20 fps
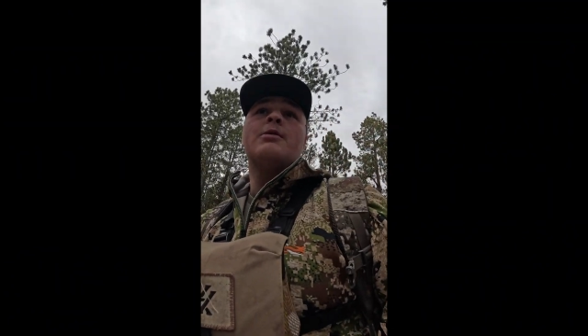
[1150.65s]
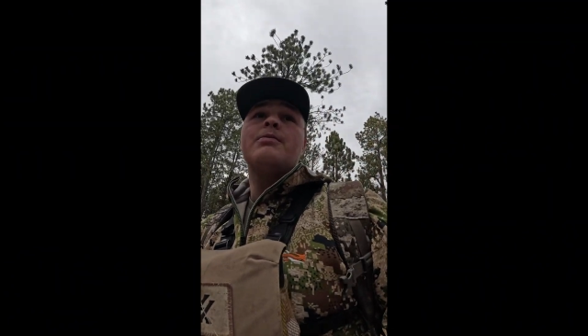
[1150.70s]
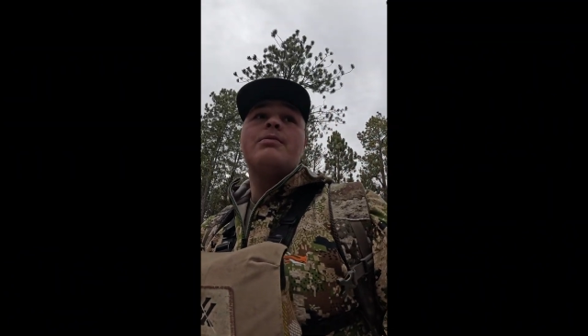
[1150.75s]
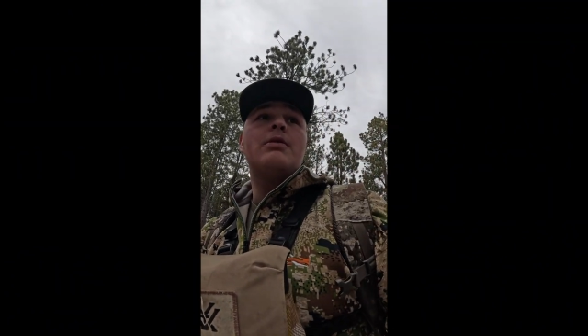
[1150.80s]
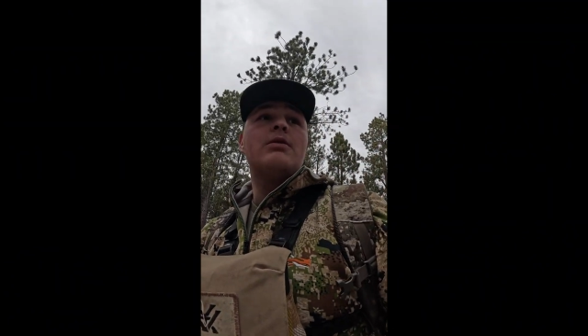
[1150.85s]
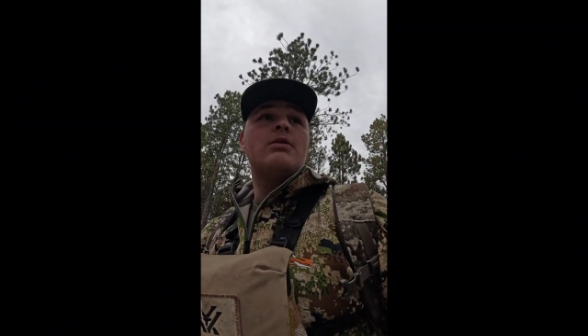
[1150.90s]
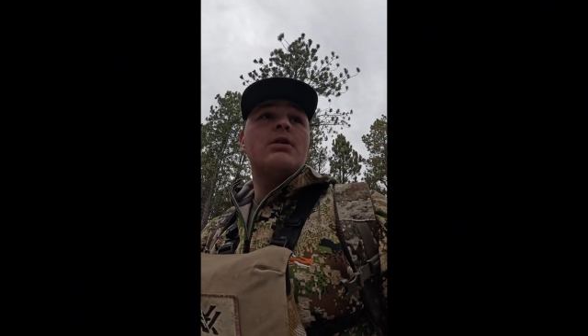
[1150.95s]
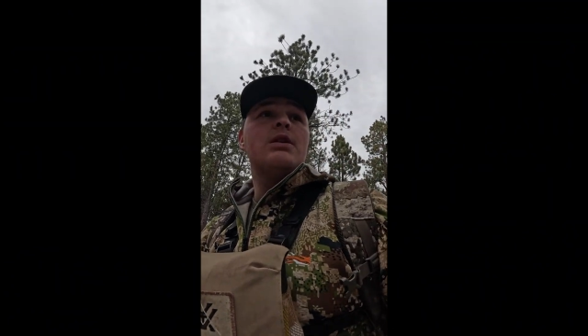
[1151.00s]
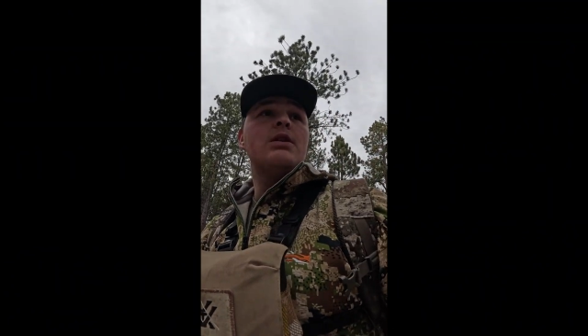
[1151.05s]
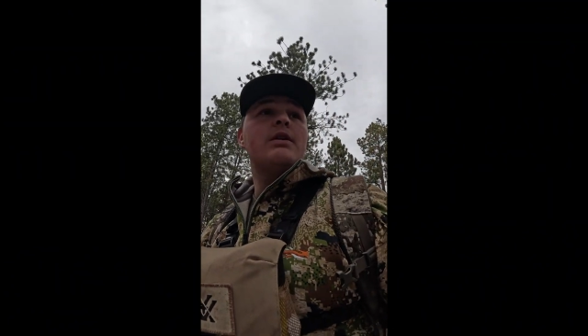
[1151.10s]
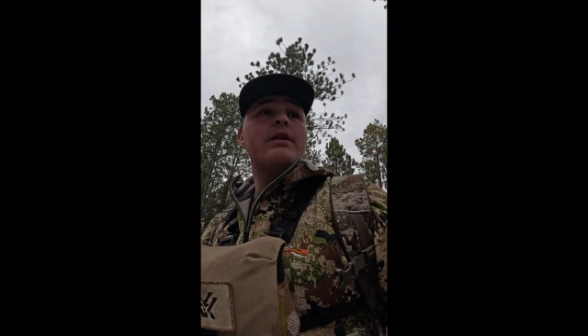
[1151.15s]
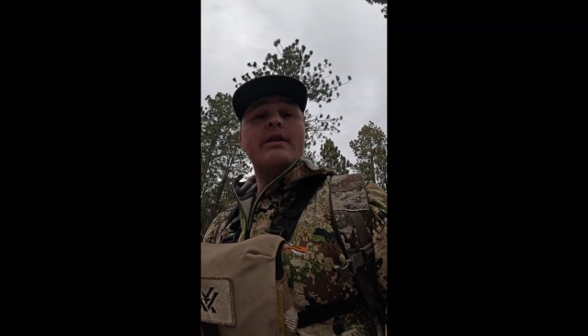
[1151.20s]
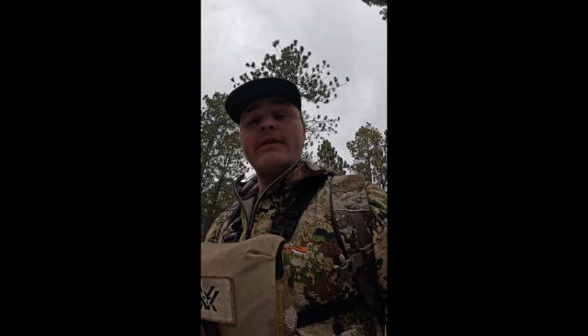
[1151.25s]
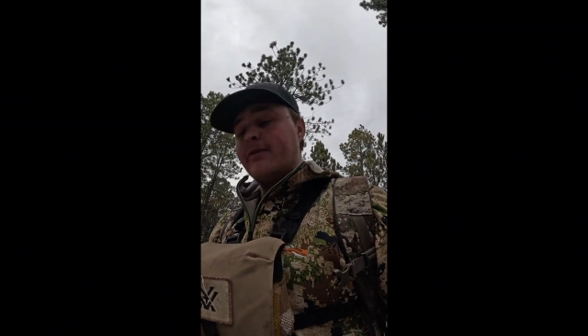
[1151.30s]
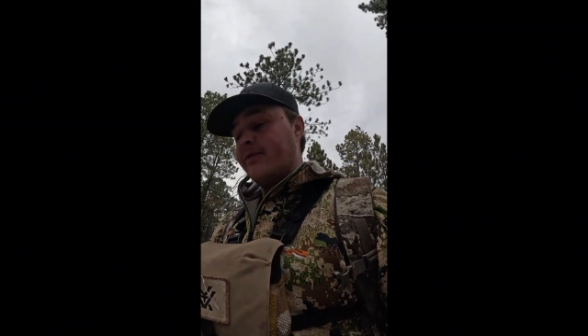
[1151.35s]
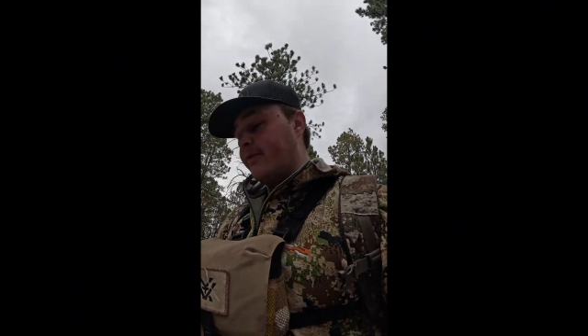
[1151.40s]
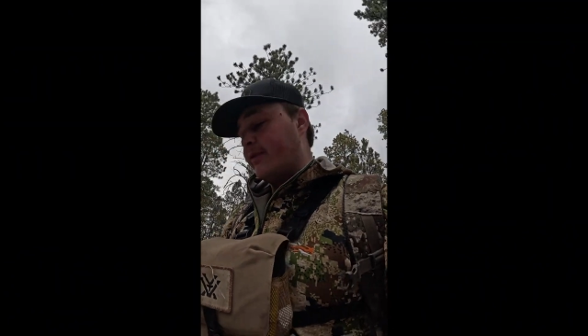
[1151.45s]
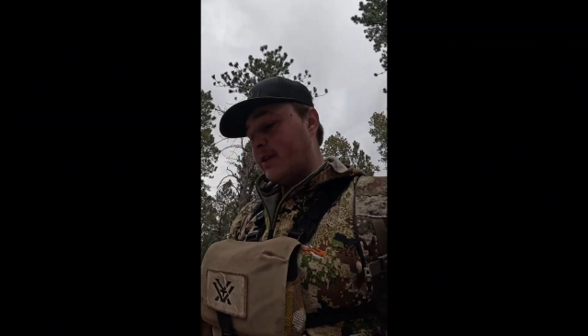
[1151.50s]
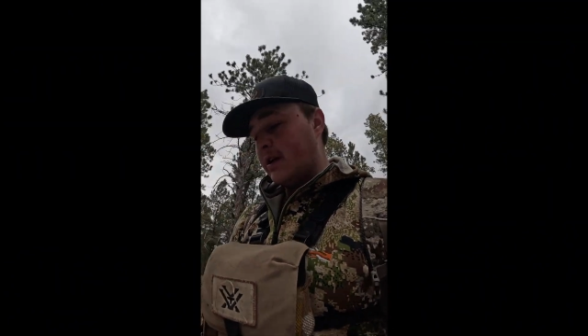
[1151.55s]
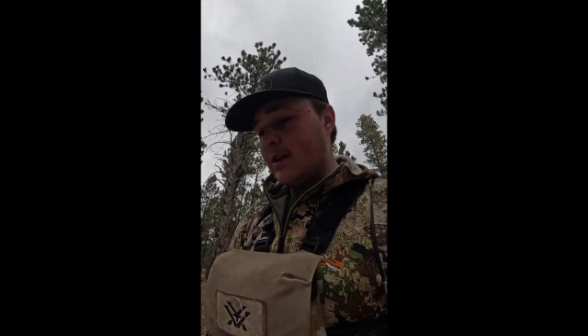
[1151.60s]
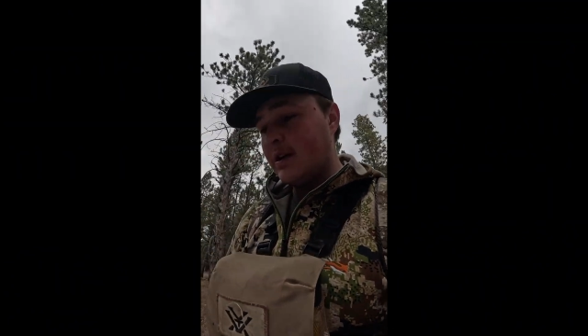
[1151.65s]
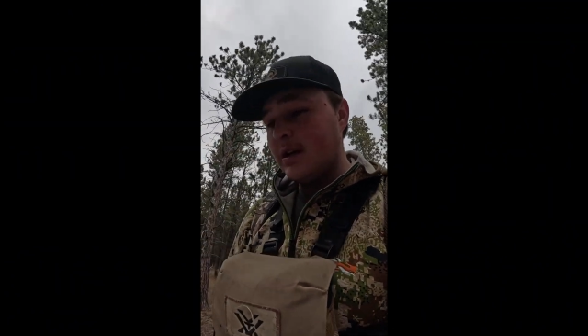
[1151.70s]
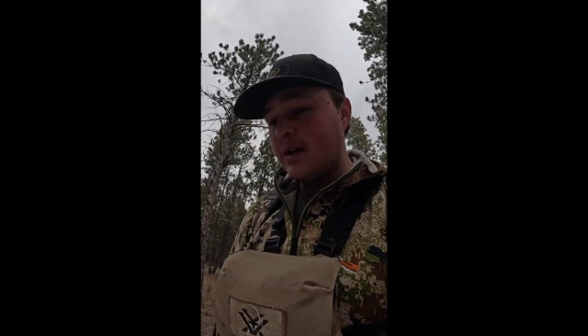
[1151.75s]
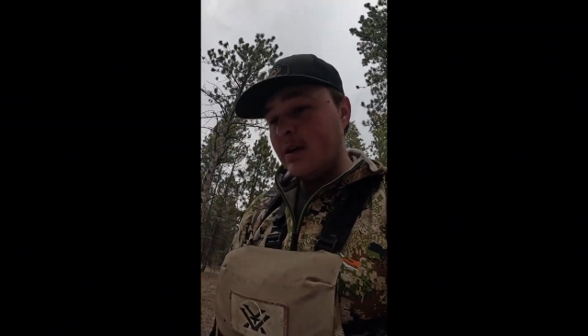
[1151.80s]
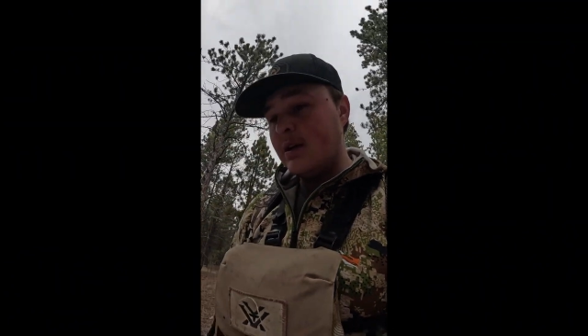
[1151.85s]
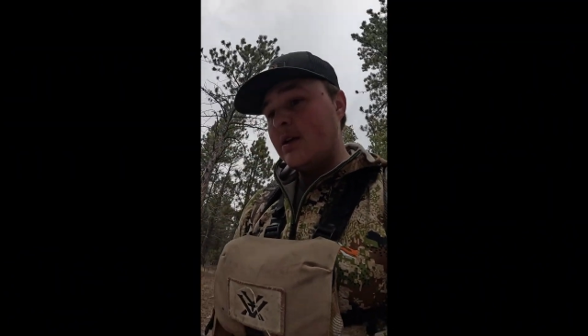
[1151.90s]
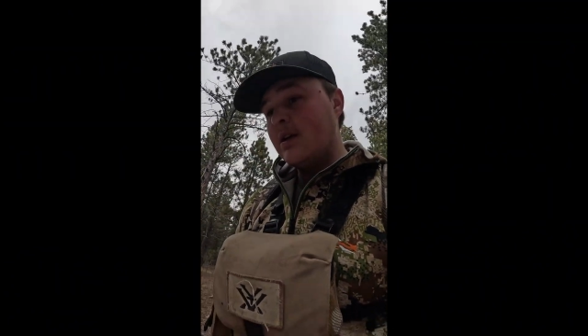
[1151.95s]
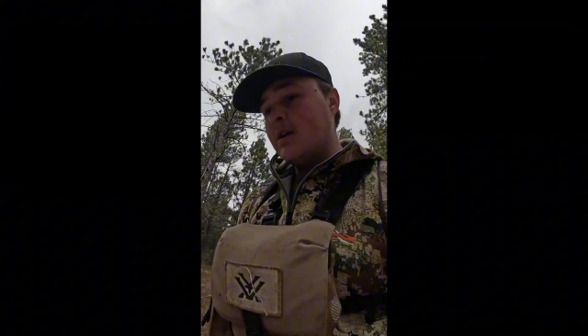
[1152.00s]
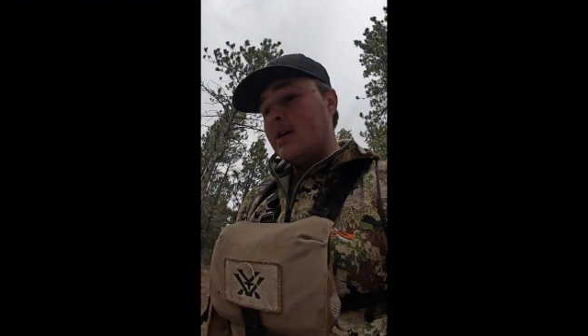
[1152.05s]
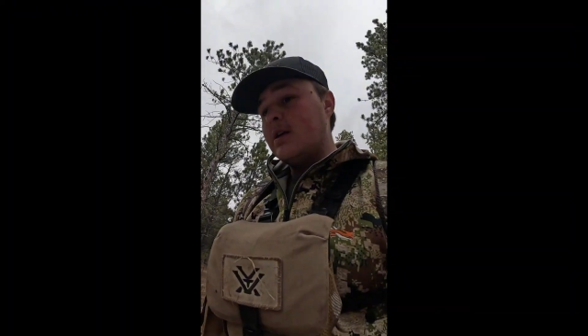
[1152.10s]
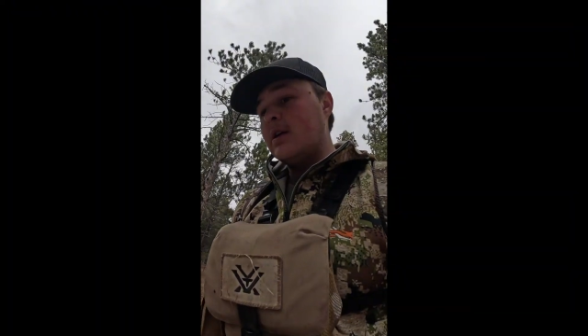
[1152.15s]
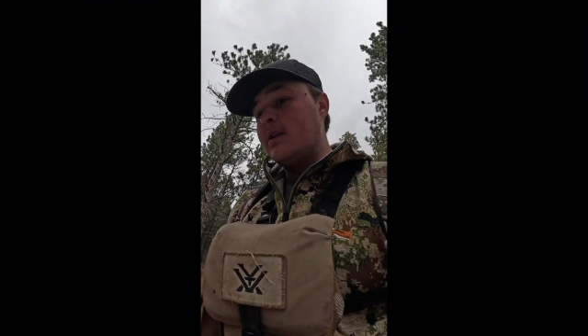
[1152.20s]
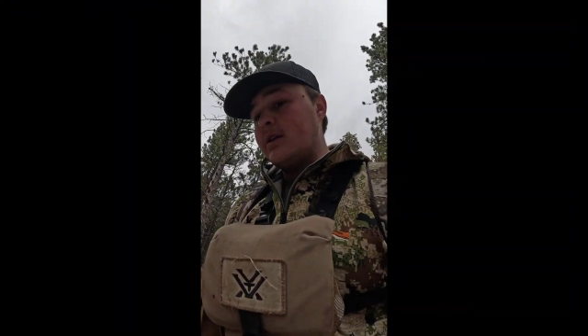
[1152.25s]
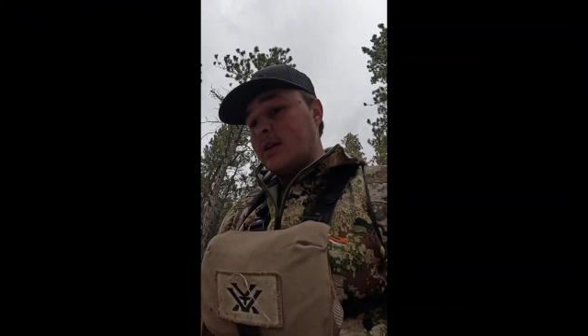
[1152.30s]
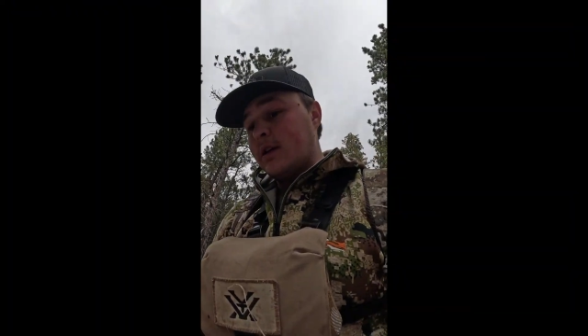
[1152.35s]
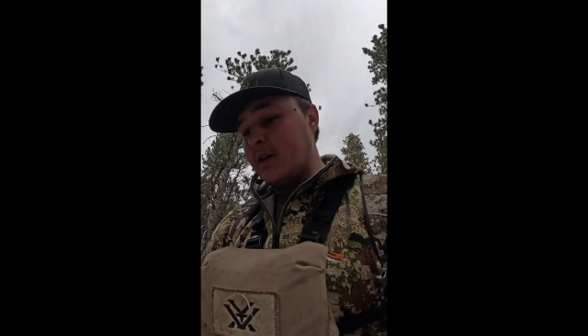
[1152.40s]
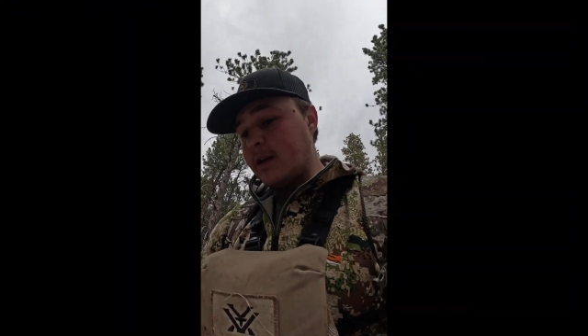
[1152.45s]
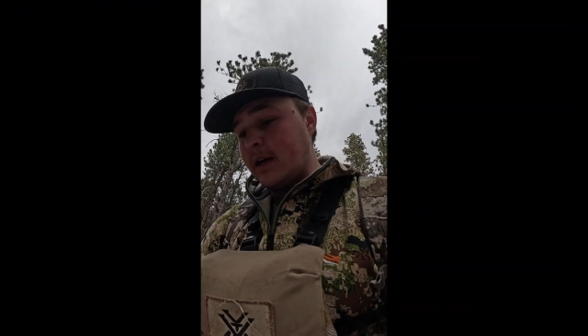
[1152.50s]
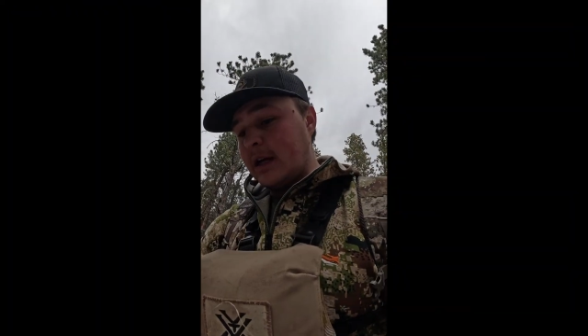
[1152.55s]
really, if you